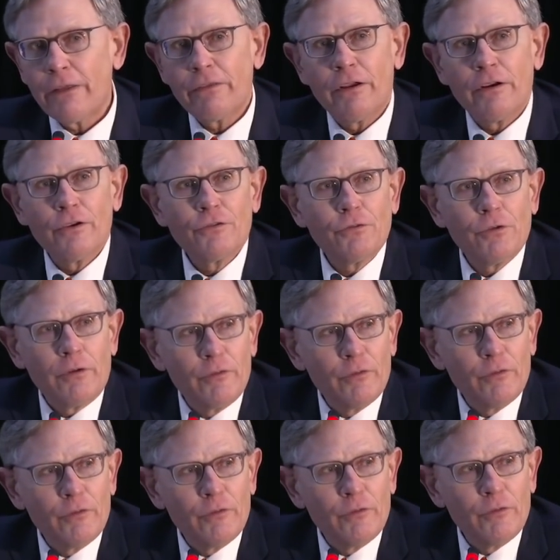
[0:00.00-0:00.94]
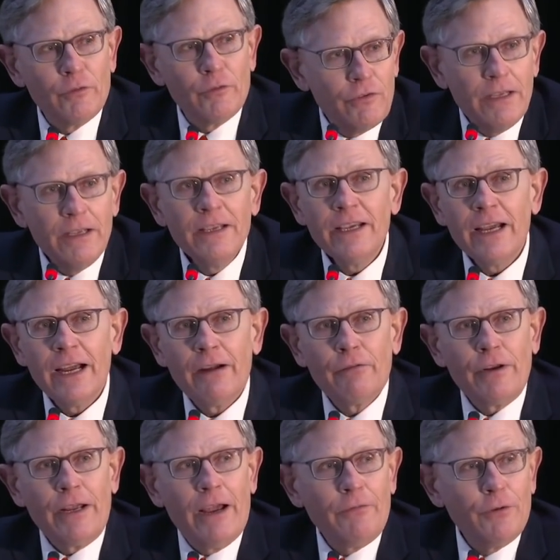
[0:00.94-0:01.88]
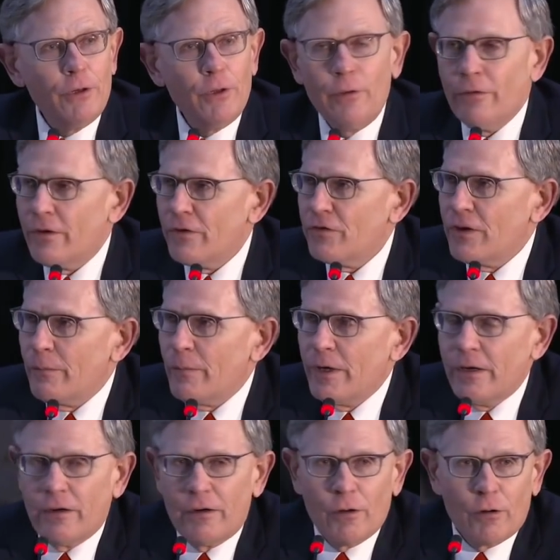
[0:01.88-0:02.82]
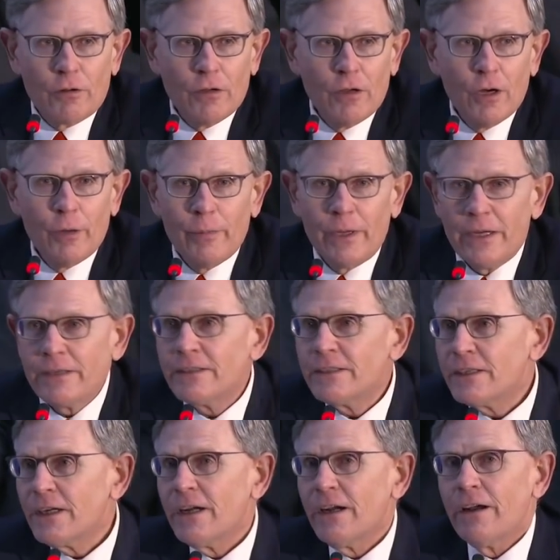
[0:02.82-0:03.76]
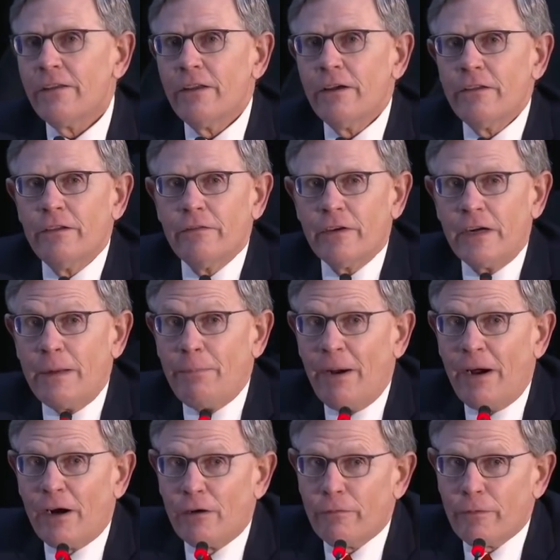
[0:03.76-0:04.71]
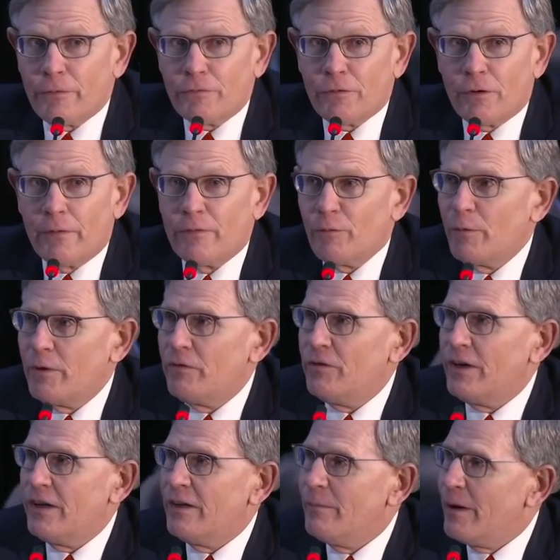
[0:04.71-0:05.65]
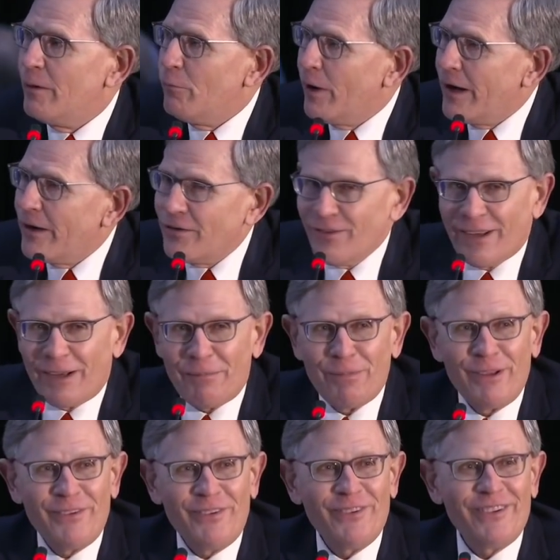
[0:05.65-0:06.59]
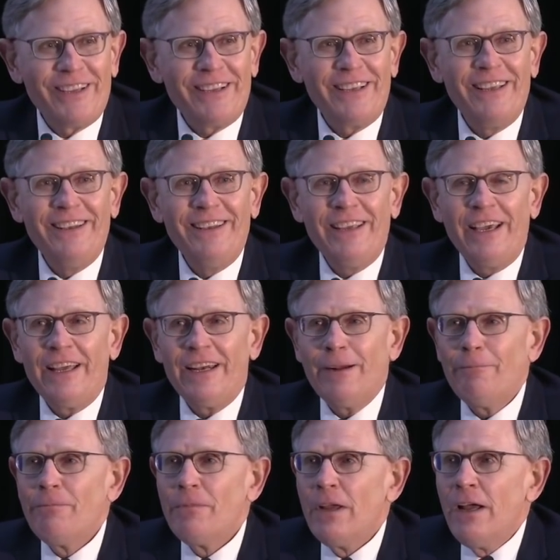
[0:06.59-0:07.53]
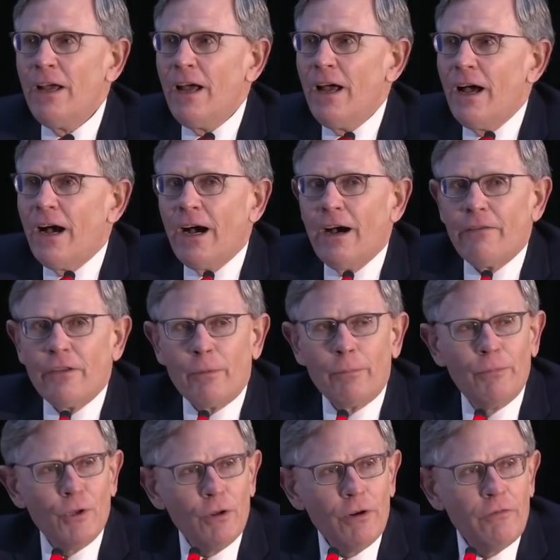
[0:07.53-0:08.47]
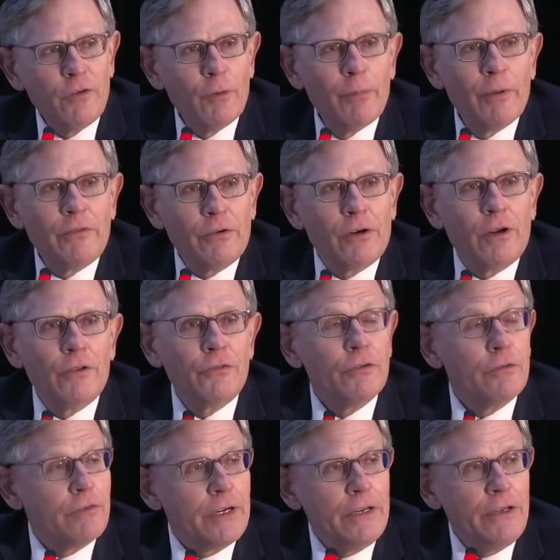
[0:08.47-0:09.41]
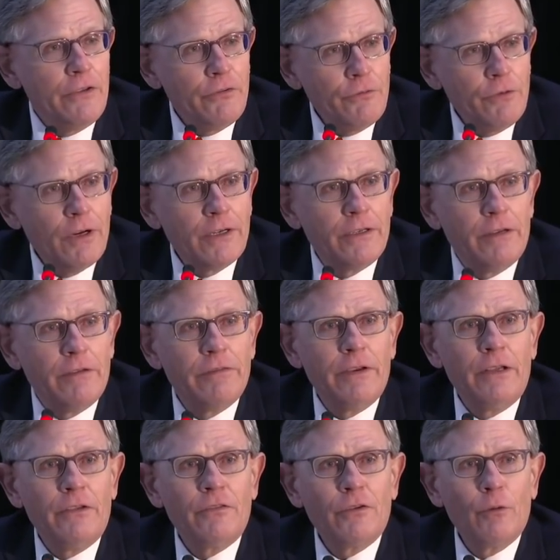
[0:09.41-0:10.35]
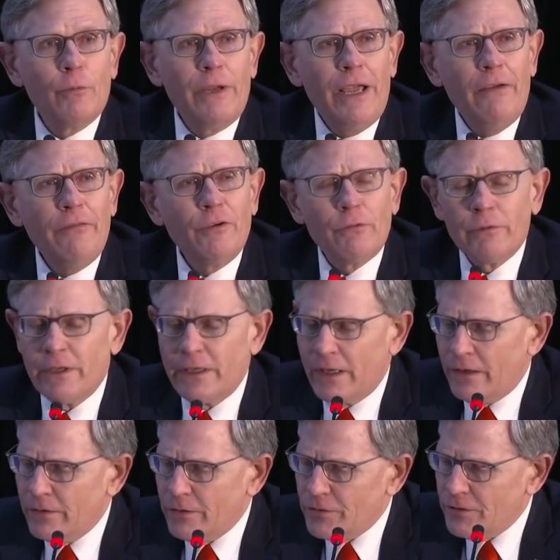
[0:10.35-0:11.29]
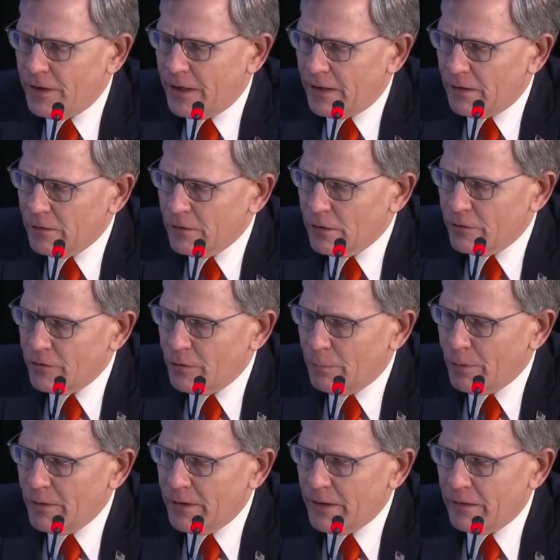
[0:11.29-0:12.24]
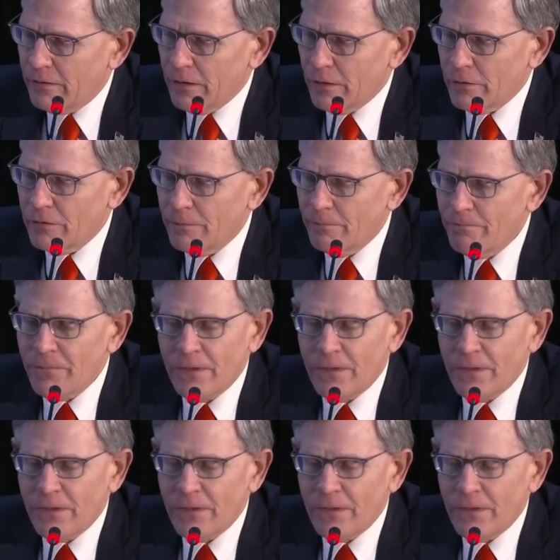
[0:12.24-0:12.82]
thunderstorms we see every afternoon in the summer here in Oklahoma, the very powerful storms that we see in the Midwest, like places like Indiana. They're beautiful, but they're also very destructive, and so we have to really understand and look to predict those.